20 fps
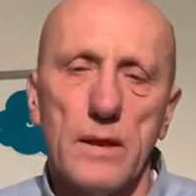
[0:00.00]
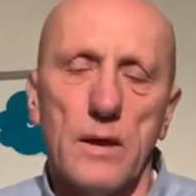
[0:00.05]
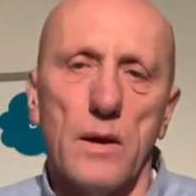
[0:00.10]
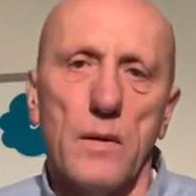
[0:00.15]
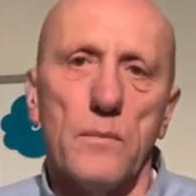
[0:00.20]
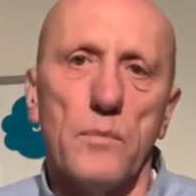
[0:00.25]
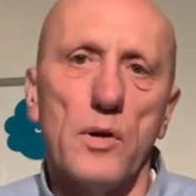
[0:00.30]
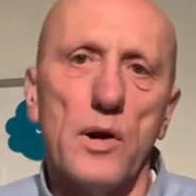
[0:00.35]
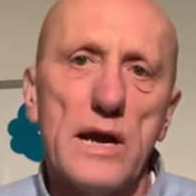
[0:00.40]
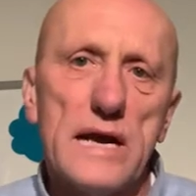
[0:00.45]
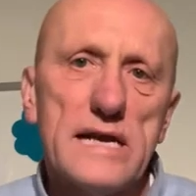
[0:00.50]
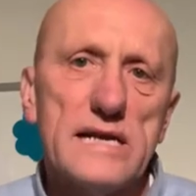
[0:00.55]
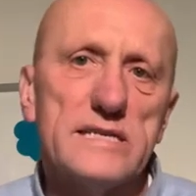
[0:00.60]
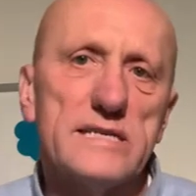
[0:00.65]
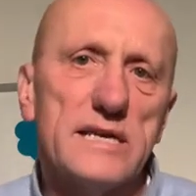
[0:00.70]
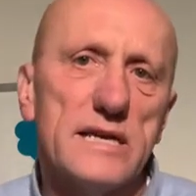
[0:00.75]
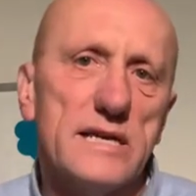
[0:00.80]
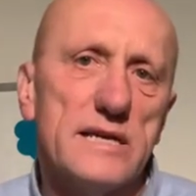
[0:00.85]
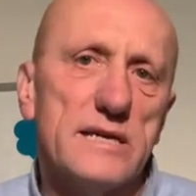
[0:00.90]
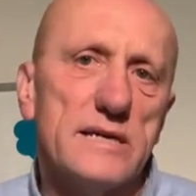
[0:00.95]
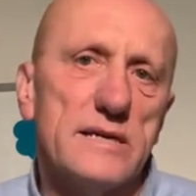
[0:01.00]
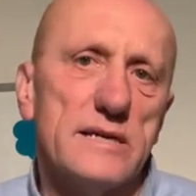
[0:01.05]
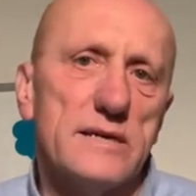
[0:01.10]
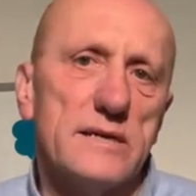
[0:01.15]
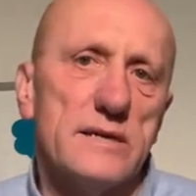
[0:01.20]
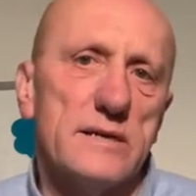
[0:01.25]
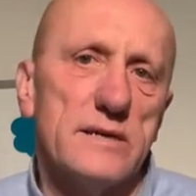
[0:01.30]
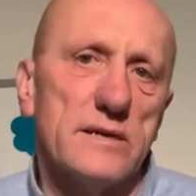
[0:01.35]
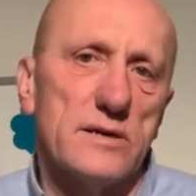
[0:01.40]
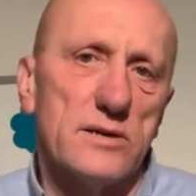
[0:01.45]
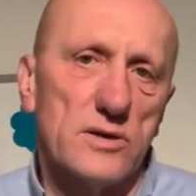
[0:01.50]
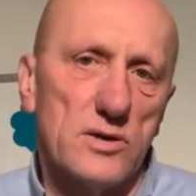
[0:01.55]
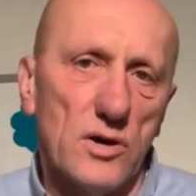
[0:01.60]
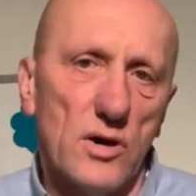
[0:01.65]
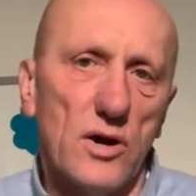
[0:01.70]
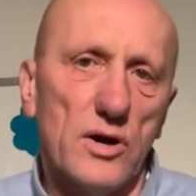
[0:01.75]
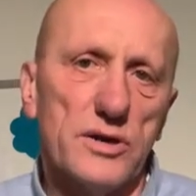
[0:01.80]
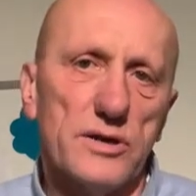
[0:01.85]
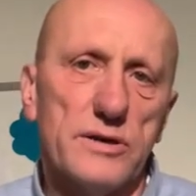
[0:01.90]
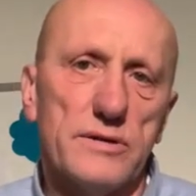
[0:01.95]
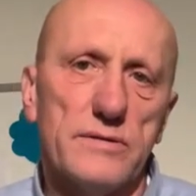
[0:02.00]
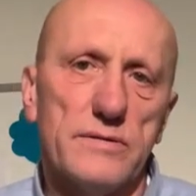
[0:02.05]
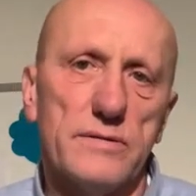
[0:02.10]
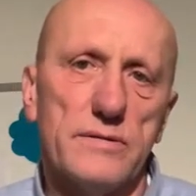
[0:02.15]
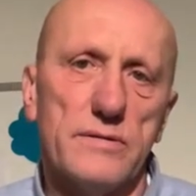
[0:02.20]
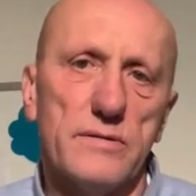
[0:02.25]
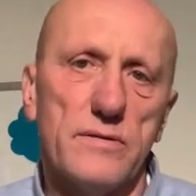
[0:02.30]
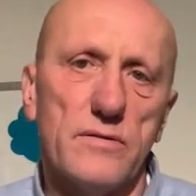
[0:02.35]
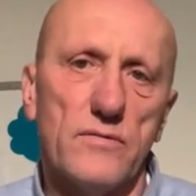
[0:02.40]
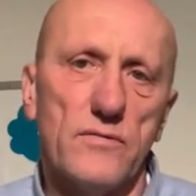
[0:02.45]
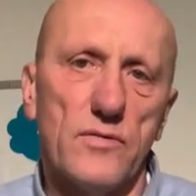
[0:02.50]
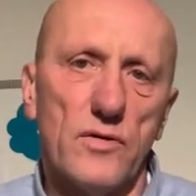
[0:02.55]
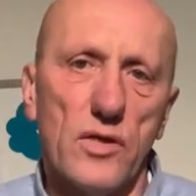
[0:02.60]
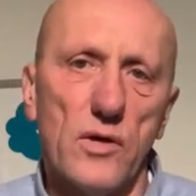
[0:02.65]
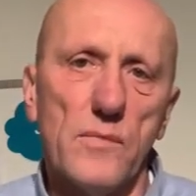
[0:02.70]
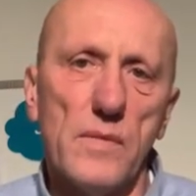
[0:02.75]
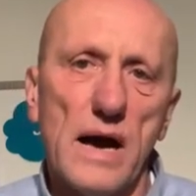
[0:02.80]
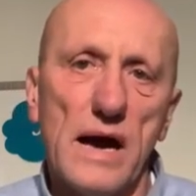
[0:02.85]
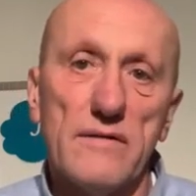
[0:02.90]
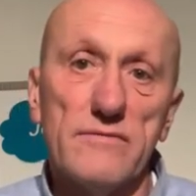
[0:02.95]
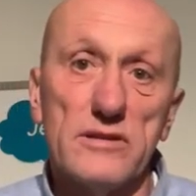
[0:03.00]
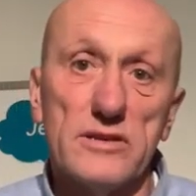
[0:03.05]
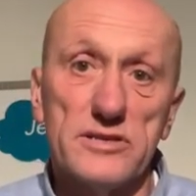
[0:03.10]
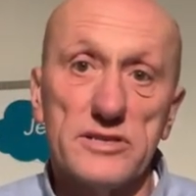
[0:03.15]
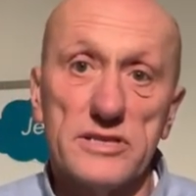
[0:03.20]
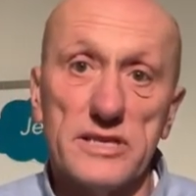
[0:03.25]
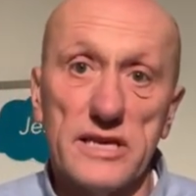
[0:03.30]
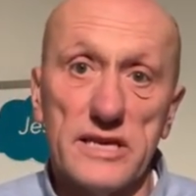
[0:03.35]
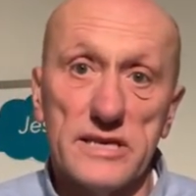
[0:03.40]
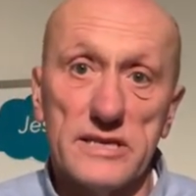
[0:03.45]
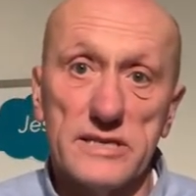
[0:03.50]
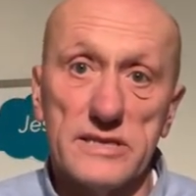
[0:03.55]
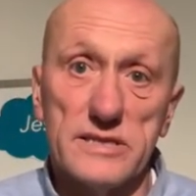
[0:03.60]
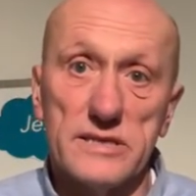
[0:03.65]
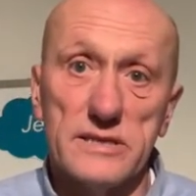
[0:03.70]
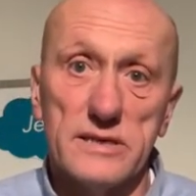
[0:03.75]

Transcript: Praise God for the marvellous things